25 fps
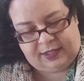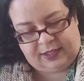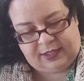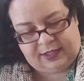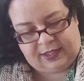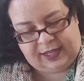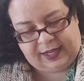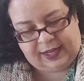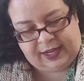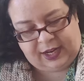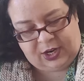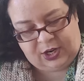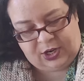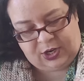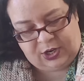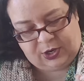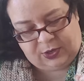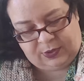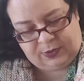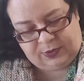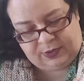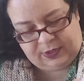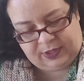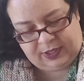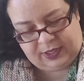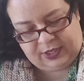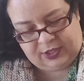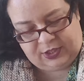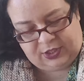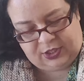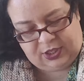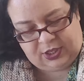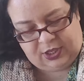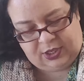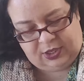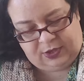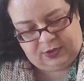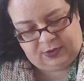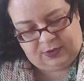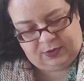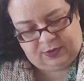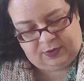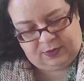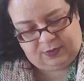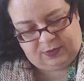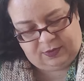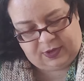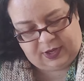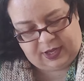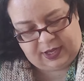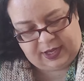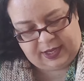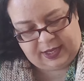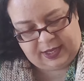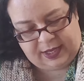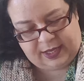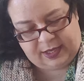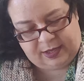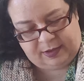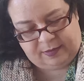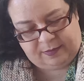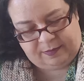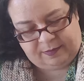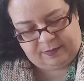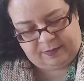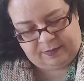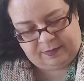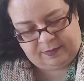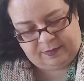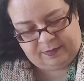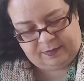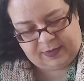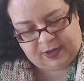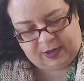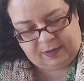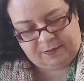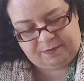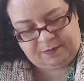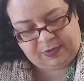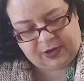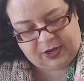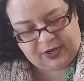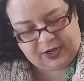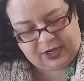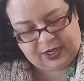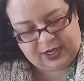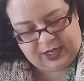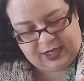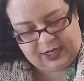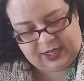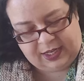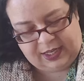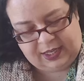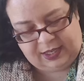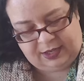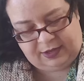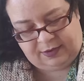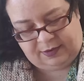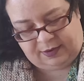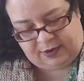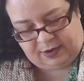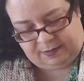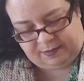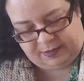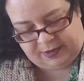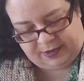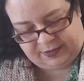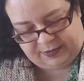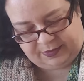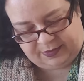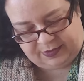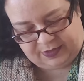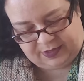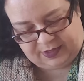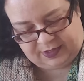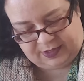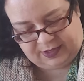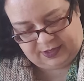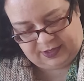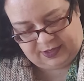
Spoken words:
like a goldenish hue, a burgundy hue almost,